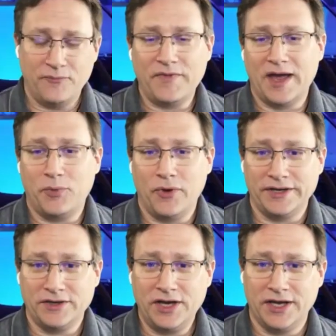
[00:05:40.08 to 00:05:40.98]
that
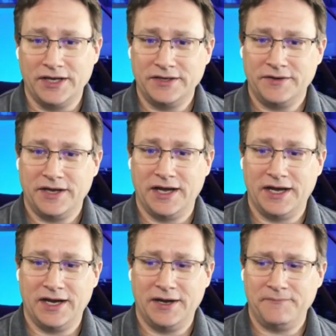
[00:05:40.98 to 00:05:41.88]
point on,
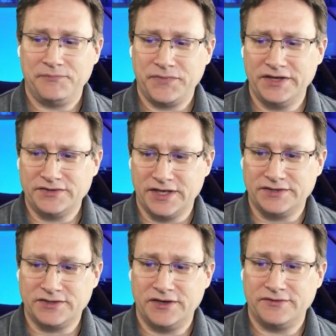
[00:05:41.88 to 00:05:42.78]
um, I, I
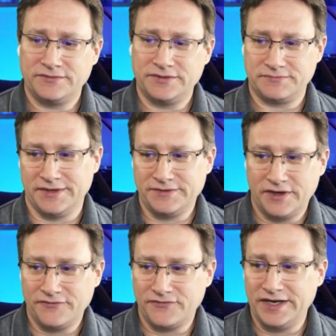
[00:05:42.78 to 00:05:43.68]
started I
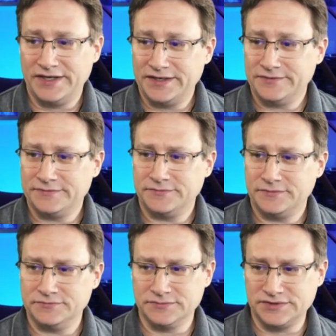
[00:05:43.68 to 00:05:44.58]
started finding
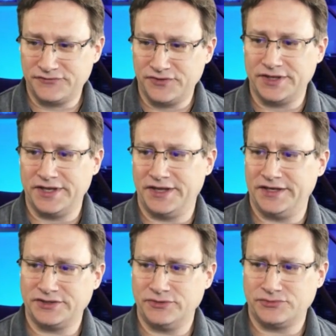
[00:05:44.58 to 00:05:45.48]
different things
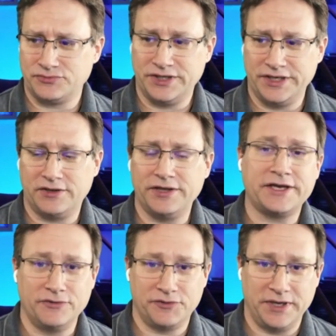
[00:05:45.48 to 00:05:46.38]
that was really
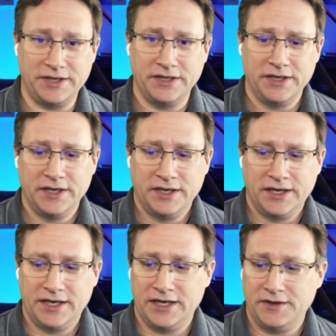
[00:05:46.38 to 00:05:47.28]
clicking with me.
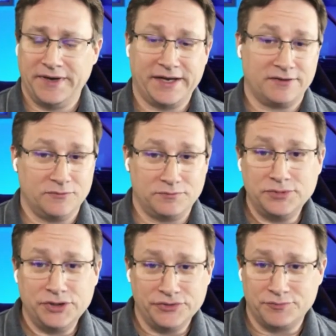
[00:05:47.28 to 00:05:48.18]
Uh, Michael
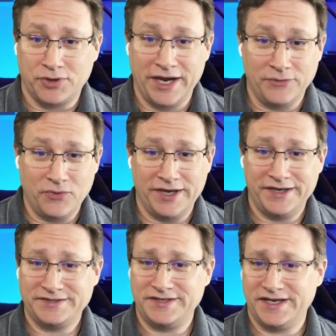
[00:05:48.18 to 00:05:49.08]
Newton, Brian
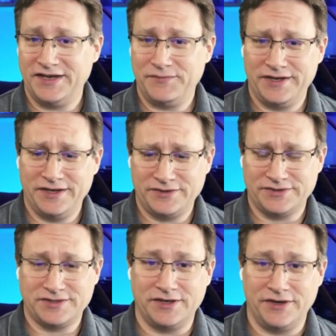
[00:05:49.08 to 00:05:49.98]
Weiss. It gave me an
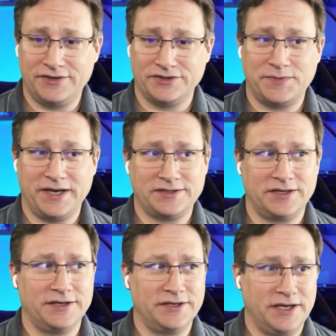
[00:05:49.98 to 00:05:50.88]
interest, you know, introspect
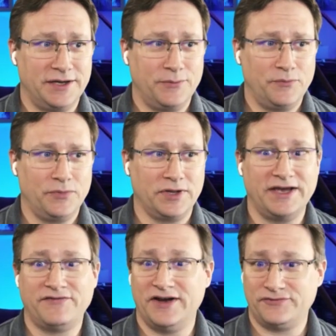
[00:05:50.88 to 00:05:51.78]
on um,
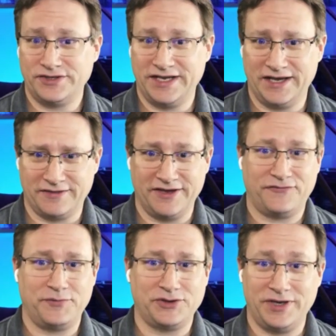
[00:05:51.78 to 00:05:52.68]
life after death, life
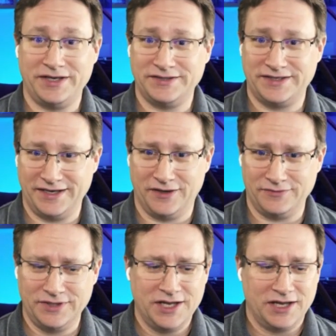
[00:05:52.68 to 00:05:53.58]
between, that, you know,
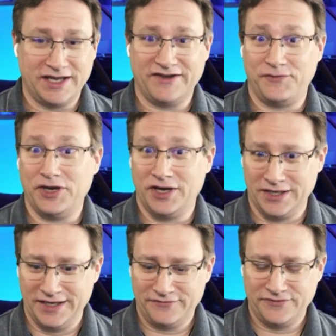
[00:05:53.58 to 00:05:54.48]
life beyond
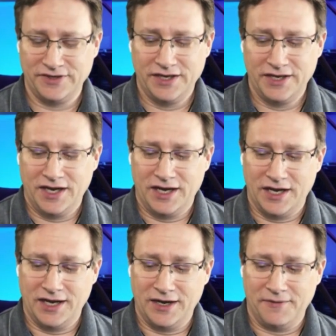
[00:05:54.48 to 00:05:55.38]
life.
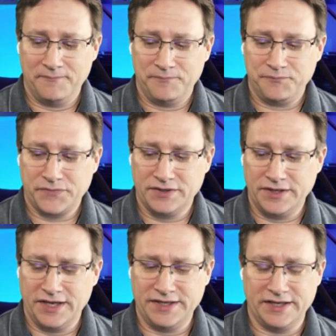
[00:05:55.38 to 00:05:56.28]
Um,
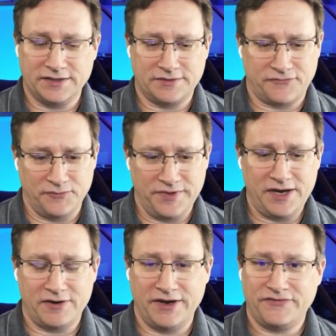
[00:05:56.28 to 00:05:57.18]
and that from
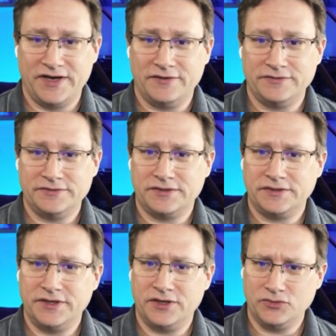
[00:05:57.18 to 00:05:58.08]
there, I found,
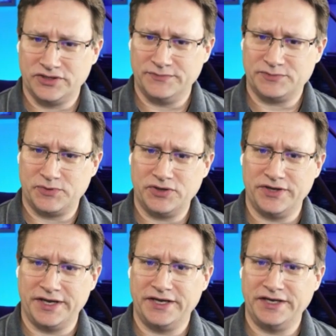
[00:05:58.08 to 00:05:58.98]
you know, Slim
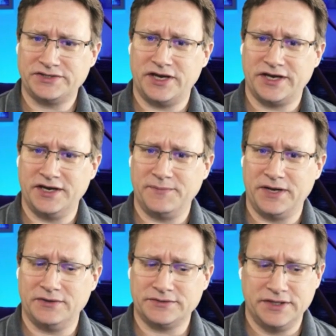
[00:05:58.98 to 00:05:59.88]
Sperling, and he's talking
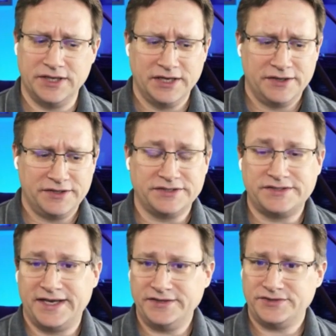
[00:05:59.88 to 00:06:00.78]
about these
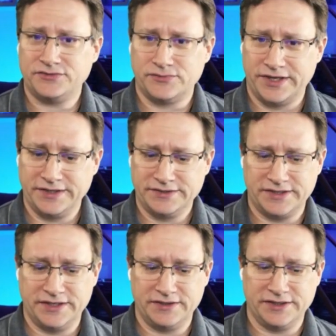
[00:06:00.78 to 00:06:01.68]
tensor rings
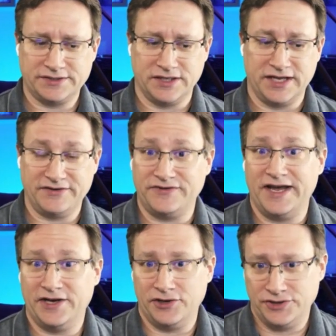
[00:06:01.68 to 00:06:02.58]
and its life
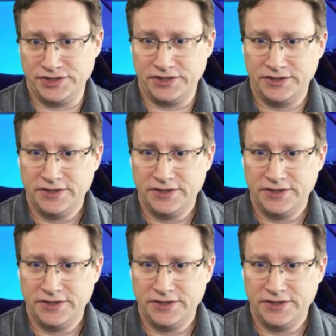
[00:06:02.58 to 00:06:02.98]
energy.